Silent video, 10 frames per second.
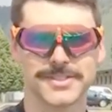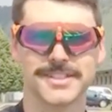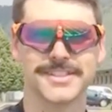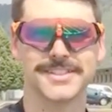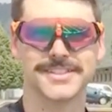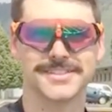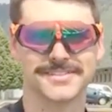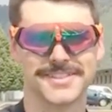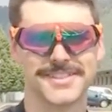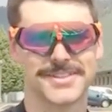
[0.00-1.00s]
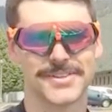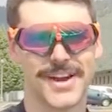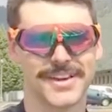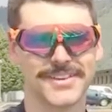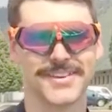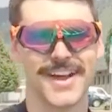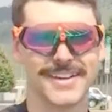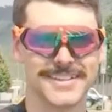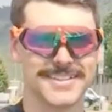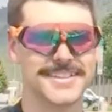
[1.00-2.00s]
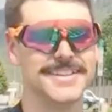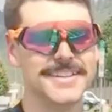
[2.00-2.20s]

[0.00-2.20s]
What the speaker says: sheet is Durango riders.